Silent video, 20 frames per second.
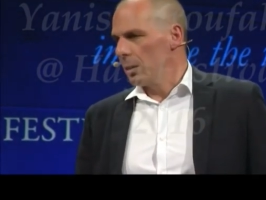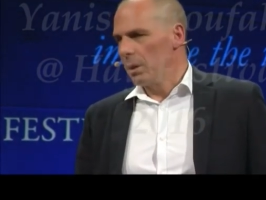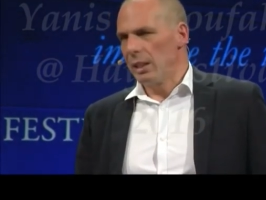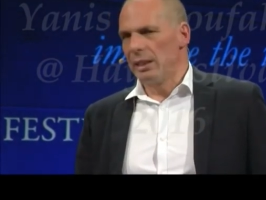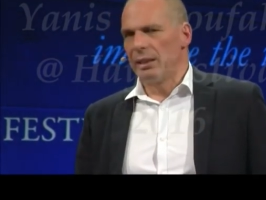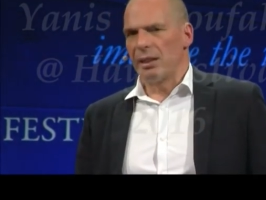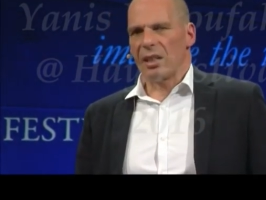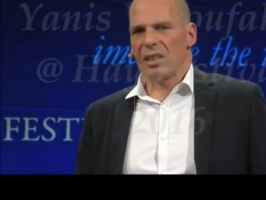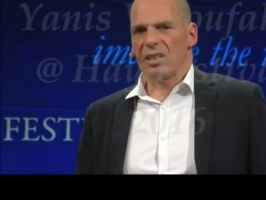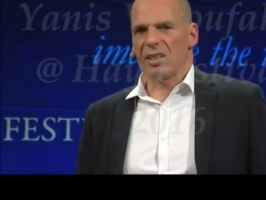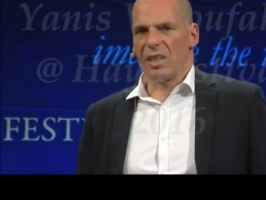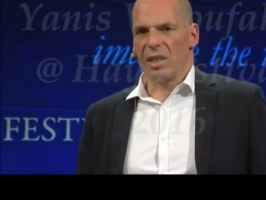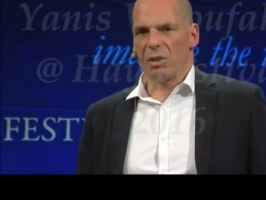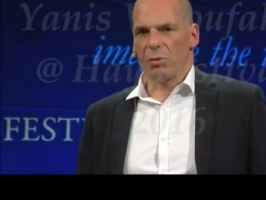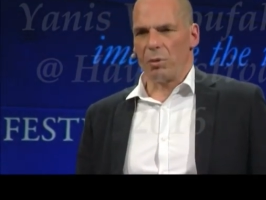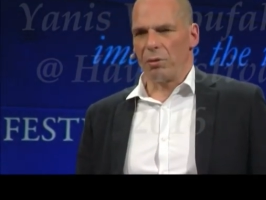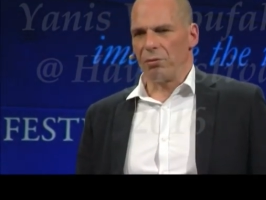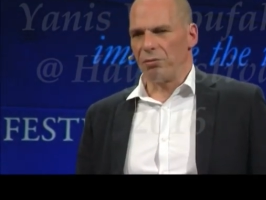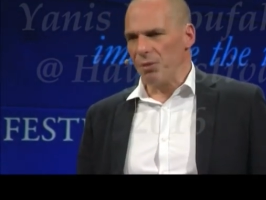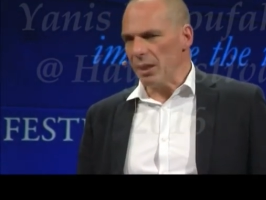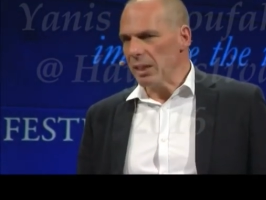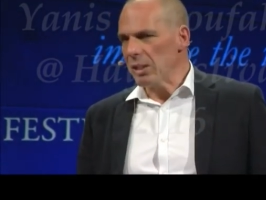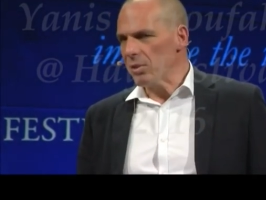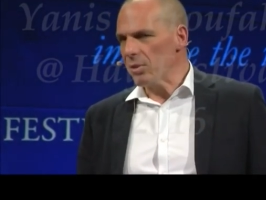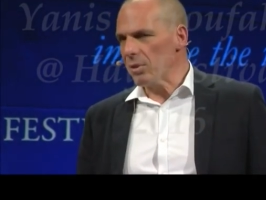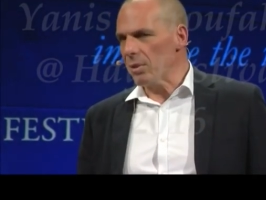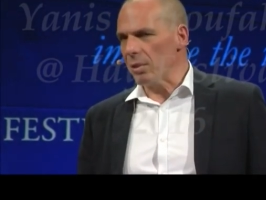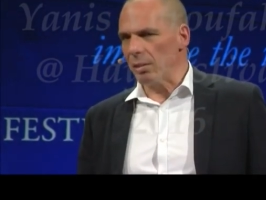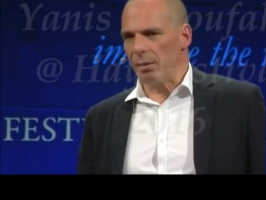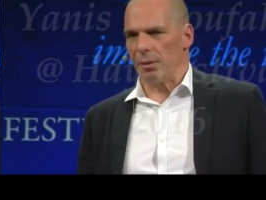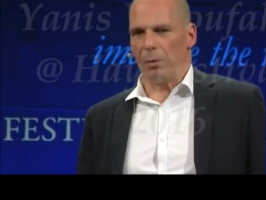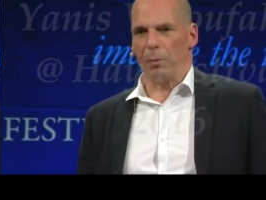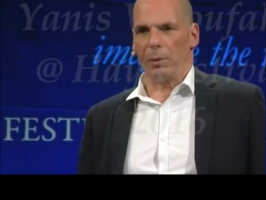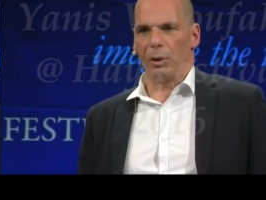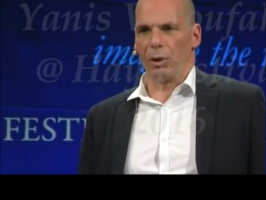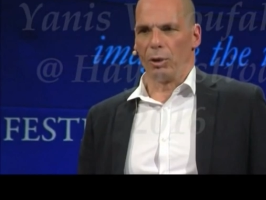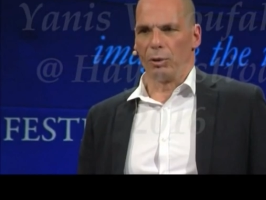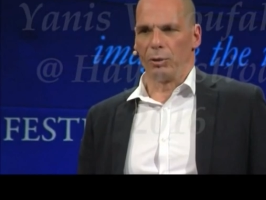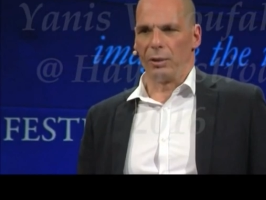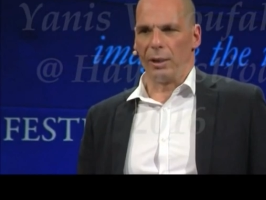Interest rates were fixed. There
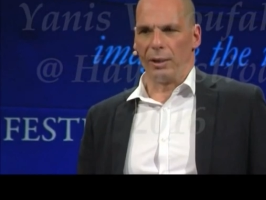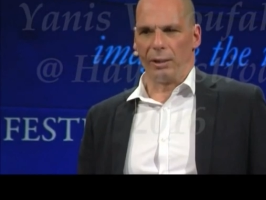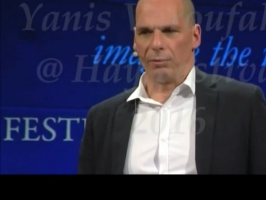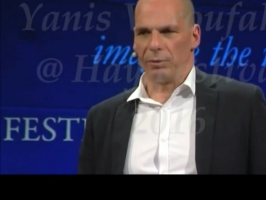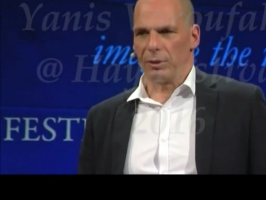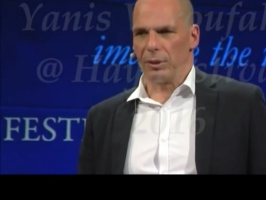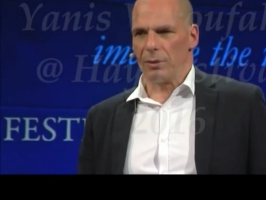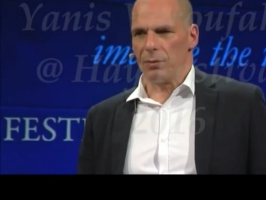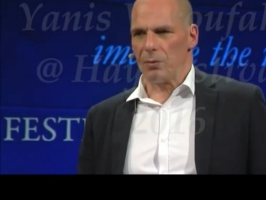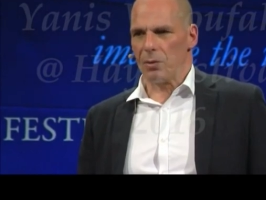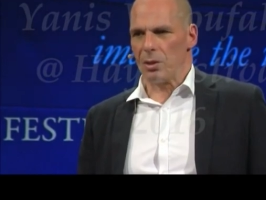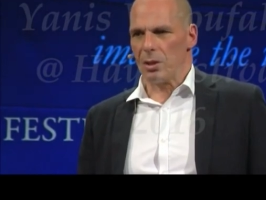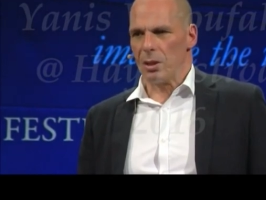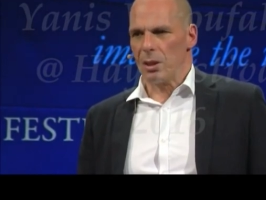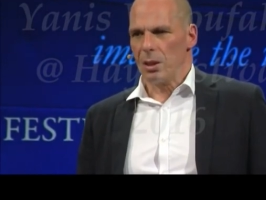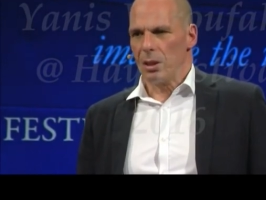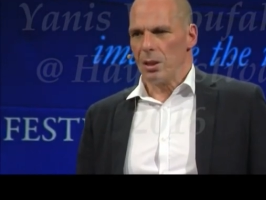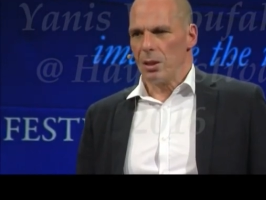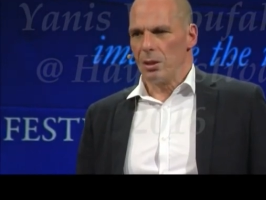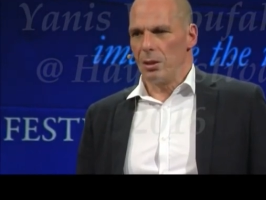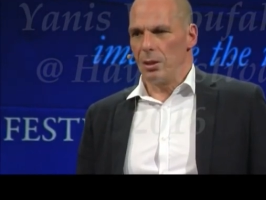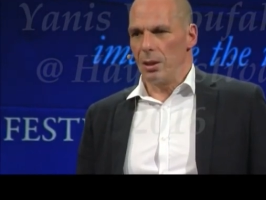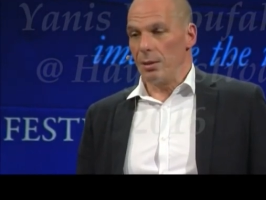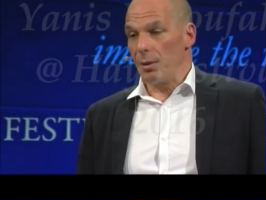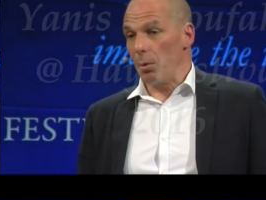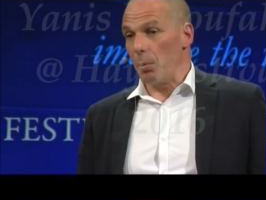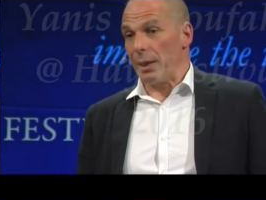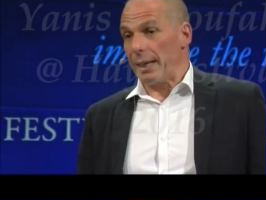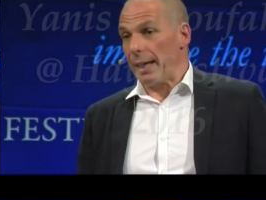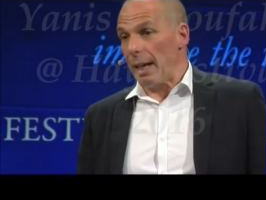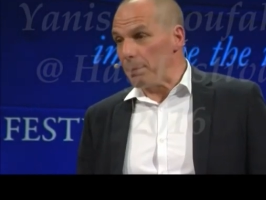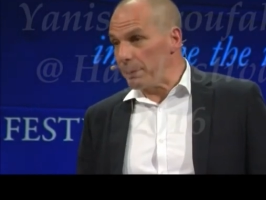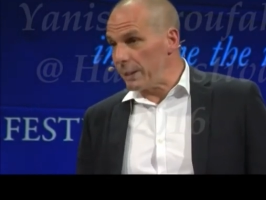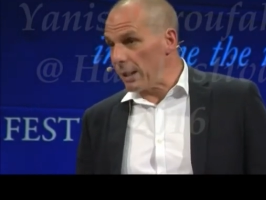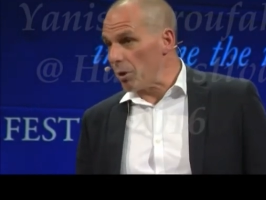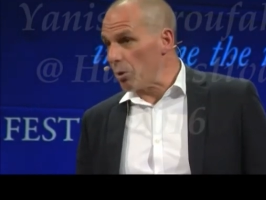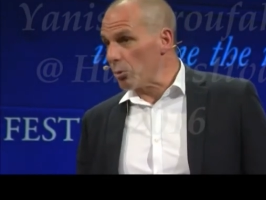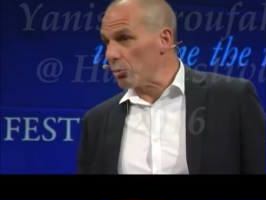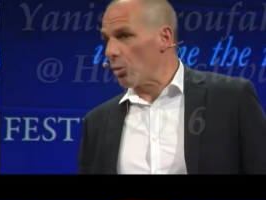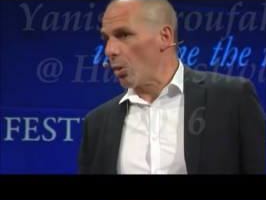were no derivatives. There were
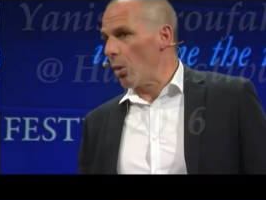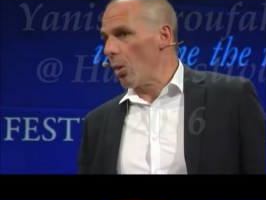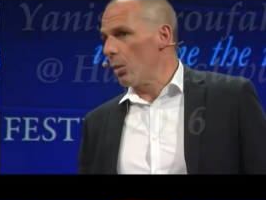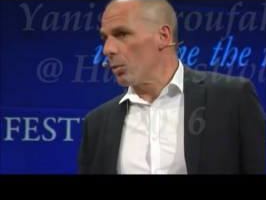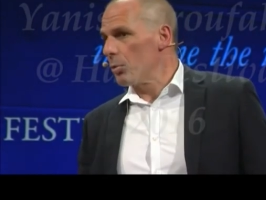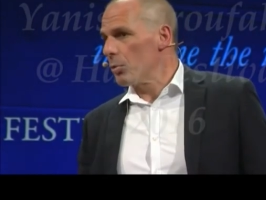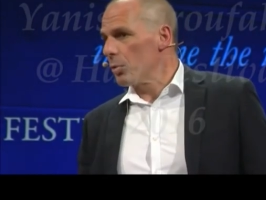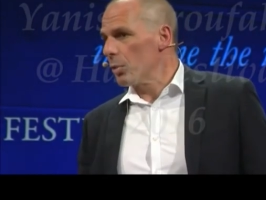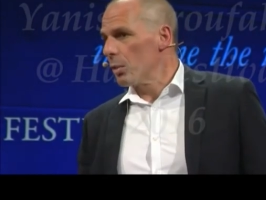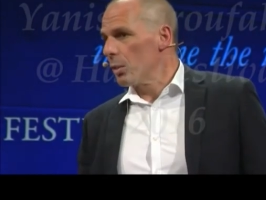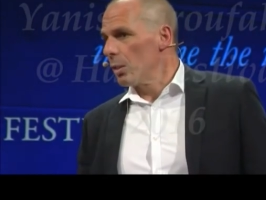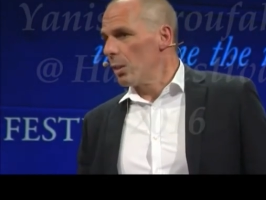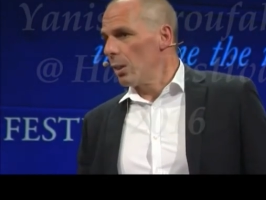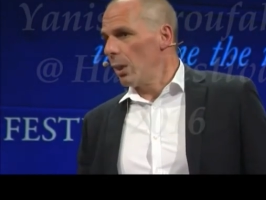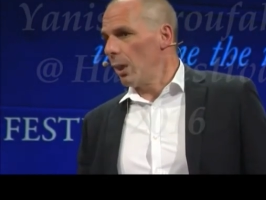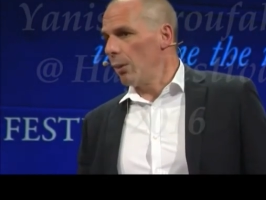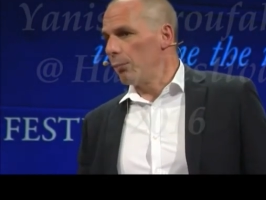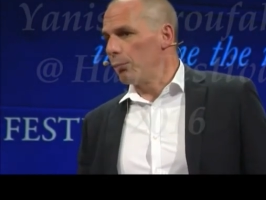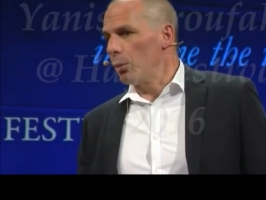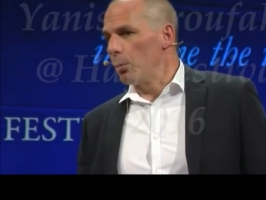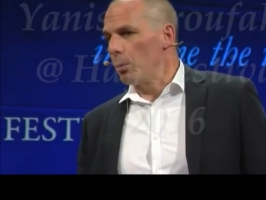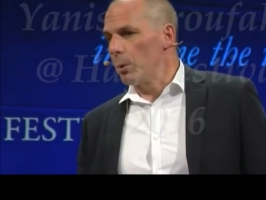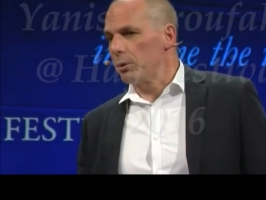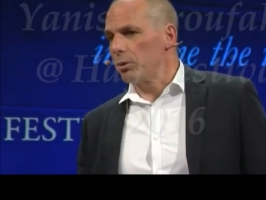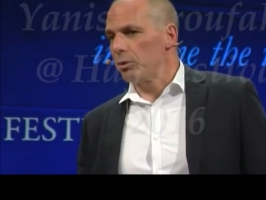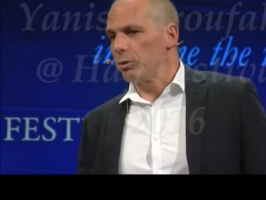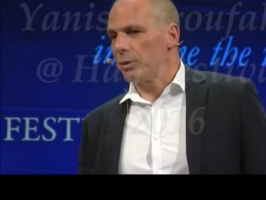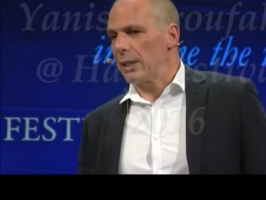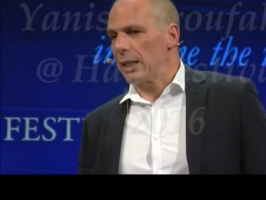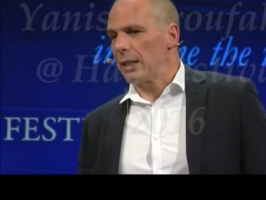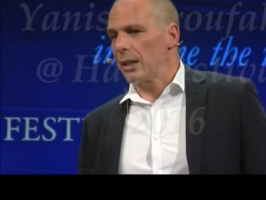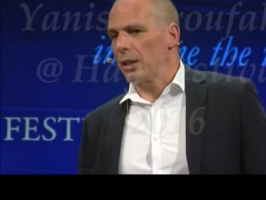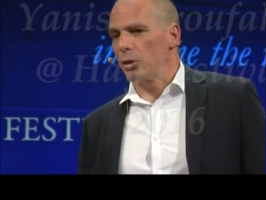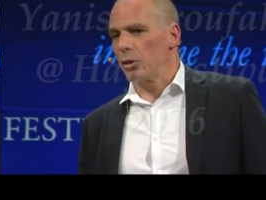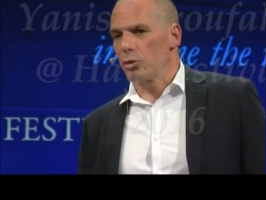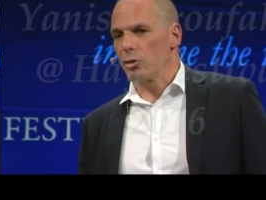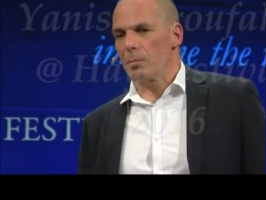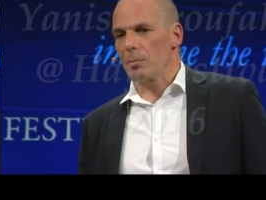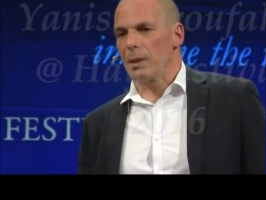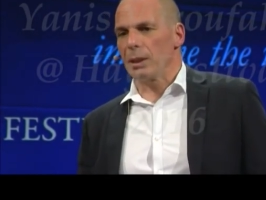capital controls. If you wanted to take a
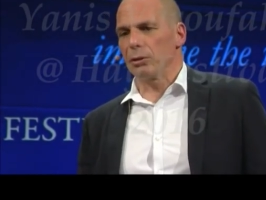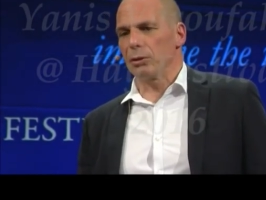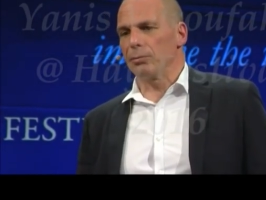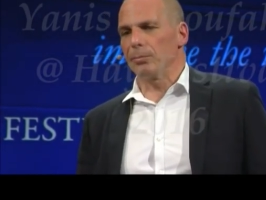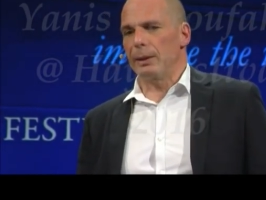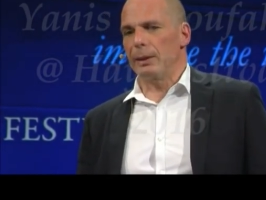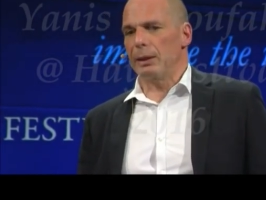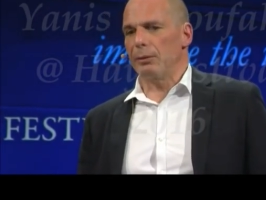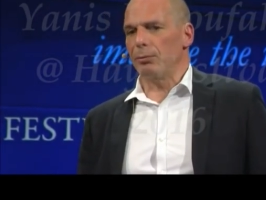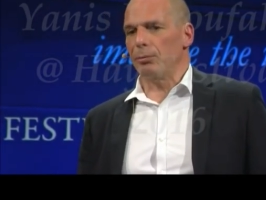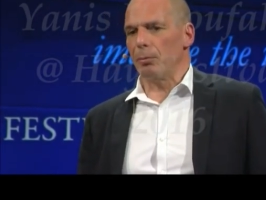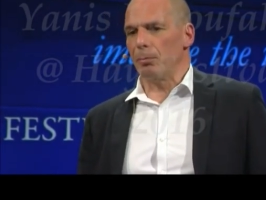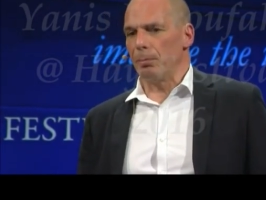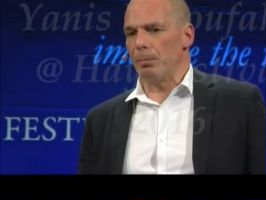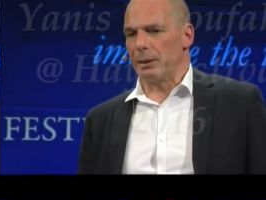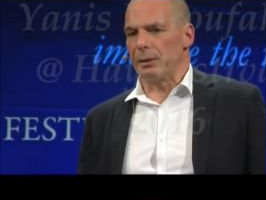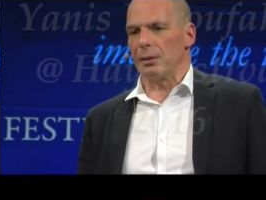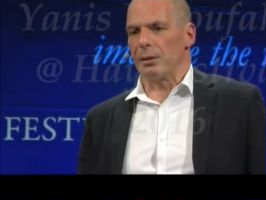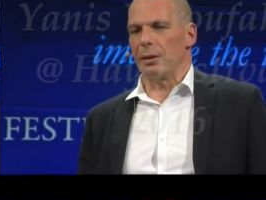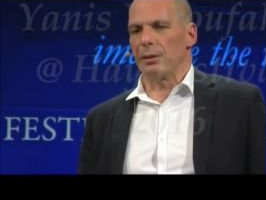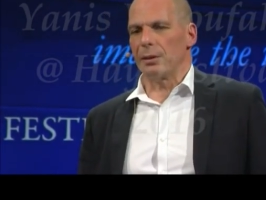huge amount of money from Britain